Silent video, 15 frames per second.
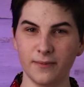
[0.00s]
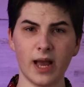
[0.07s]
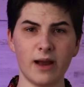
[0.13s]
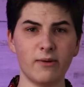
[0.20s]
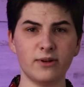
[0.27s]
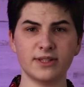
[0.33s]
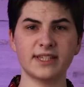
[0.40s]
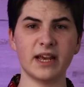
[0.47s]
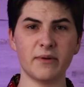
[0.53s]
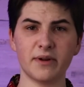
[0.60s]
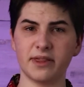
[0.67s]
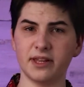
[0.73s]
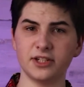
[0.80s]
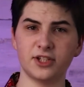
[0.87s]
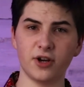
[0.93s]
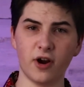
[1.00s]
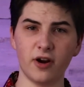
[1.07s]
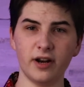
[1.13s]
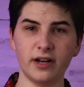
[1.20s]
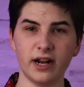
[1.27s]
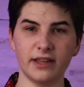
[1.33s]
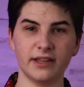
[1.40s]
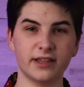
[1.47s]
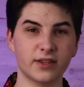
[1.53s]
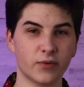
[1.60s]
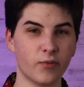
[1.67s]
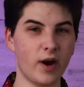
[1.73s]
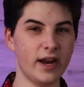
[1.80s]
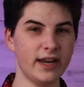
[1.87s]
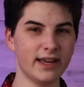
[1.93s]
I will say with Uncharted, I think the
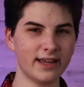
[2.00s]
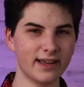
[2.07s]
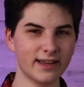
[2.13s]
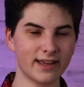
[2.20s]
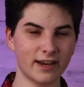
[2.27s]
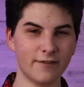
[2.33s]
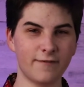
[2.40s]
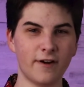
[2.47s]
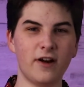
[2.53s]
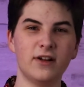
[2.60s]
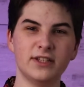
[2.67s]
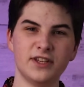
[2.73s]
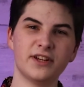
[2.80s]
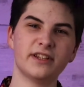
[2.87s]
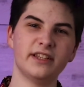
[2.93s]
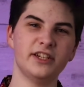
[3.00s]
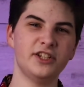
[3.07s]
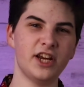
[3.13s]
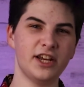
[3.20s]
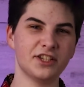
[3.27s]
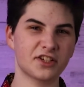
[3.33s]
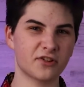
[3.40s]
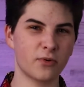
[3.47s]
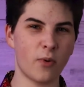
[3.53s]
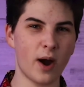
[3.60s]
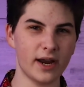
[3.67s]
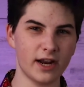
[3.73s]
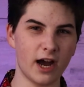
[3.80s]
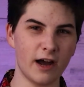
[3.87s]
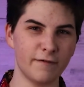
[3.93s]
writing can fall into cliches
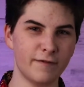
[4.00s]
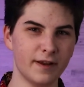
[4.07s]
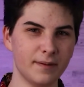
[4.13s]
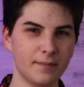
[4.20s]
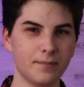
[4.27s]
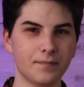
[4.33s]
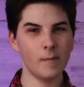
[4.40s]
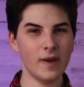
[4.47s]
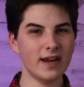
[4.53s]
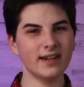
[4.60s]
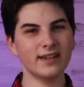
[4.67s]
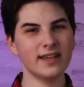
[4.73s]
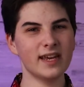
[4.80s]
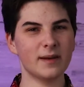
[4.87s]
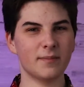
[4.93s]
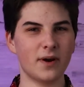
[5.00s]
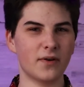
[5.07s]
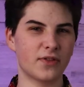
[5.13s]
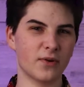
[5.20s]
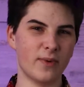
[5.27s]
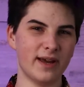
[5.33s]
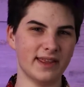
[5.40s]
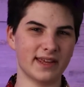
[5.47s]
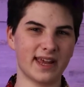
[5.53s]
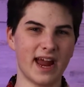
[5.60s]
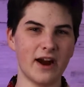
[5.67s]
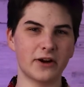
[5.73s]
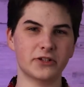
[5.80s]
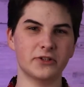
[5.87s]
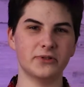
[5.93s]
quite often. Mainly in both the way the
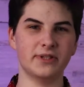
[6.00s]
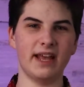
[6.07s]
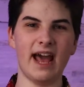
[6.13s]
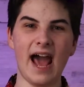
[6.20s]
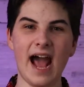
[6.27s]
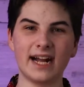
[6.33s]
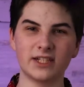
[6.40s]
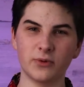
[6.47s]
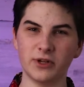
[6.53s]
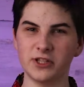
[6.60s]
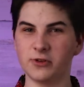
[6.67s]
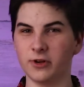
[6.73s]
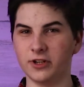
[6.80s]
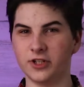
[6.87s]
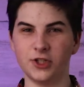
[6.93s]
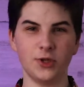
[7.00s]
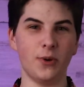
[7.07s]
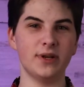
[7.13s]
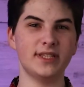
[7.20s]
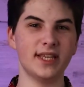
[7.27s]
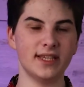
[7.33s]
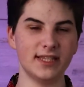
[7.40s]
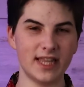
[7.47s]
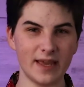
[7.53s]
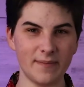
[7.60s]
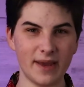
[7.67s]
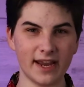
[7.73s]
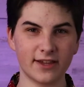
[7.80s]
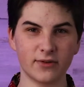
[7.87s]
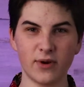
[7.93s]
characters act, what sort of choices they
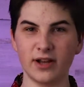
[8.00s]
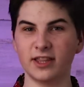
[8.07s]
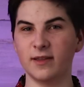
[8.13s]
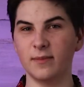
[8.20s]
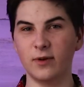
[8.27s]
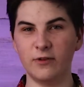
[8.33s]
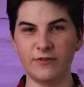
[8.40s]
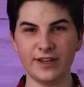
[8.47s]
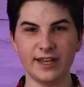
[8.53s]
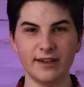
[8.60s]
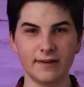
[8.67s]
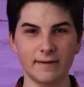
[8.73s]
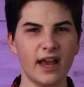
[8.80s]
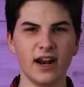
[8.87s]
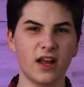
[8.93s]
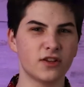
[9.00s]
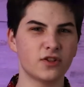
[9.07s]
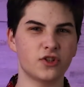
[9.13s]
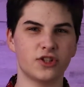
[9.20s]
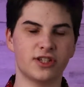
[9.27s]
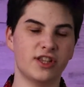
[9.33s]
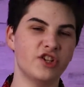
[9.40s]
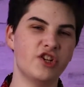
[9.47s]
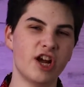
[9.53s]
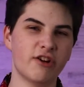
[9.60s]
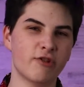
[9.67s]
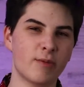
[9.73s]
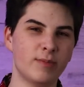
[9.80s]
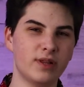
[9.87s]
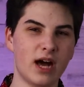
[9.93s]
make throughout the movie, and also just the
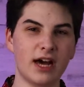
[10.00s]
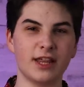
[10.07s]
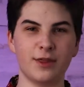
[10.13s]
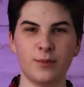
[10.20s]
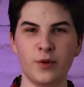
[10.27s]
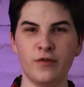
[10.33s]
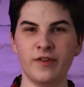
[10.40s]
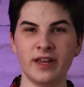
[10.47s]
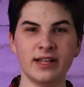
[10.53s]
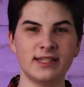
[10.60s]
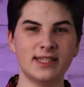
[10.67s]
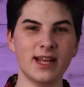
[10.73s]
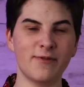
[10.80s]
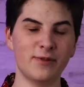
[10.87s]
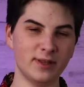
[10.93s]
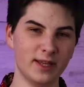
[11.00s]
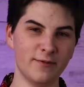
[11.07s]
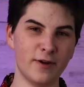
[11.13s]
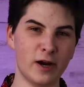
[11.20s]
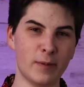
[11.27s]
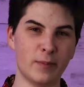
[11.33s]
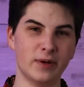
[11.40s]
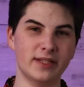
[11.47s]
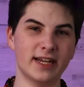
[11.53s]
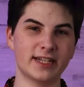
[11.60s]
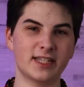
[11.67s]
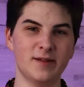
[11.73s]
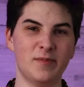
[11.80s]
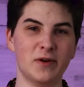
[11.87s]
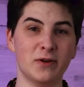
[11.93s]
general plot of the movie. It's definitely very
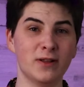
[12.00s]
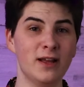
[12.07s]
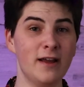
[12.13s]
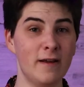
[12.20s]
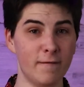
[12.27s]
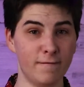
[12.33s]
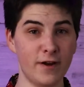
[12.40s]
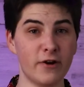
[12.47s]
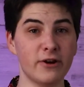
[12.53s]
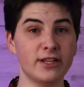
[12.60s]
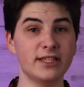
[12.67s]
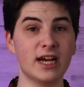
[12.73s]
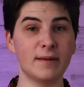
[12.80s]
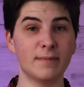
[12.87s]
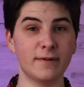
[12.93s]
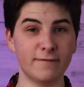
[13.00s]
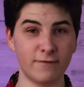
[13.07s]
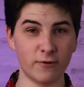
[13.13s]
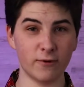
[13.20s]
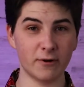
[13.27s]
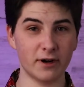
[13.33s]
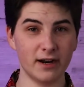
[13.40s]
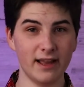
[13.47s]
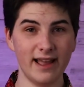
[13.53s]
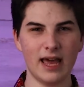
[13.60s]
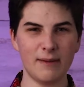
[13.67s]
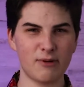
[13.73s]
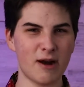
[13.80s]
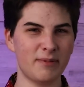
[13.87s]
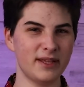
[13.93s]
predictable, very done before, and
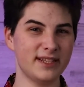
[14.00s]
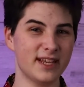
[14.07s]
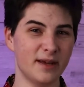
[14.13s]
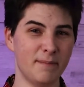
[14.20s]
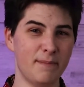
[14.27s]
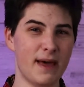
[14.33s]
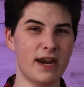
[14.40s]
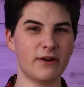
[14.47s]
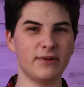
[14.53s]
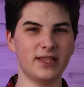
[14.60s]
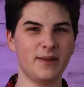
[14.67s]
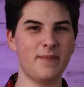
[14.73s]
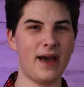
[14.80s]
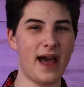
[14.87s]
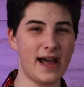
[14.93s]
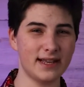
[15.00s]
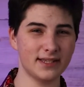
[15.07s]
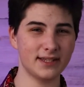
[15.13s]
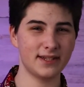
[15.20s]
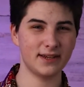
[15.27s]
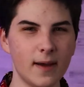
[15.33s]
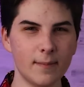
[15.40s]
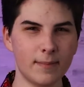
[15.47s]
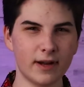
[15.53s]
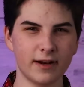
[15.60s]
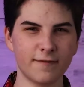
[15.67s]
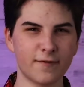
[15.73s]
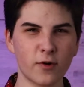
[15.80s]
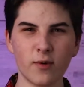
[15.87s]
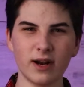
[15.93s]
probably done better in the past. But
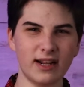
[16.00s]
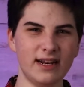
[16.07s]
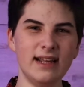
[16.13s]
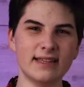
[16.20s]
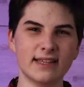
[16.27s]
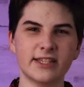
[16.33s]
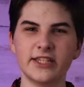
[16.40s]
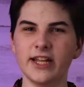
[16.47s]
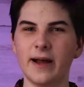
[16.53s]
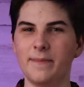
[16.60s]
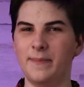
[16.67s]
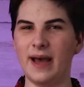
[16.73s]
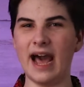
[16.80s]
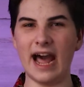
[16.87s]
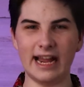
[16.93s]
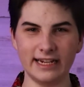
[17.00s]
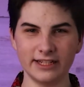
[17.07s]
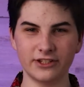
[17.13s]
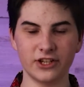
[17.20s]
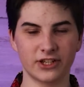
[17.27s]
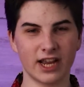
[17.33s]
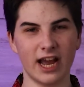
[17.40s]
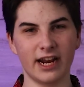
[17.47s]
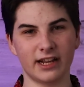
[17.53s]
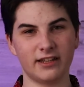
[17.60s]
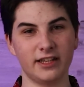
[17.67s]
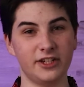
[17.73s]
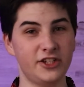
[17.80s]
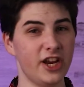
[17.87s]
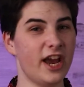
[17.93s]
for what it is, it's not bad, it's just kind of
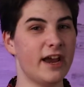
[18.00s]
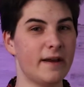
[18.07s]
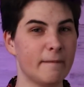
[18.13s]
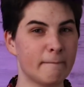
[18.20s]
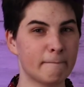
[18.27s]
cliche.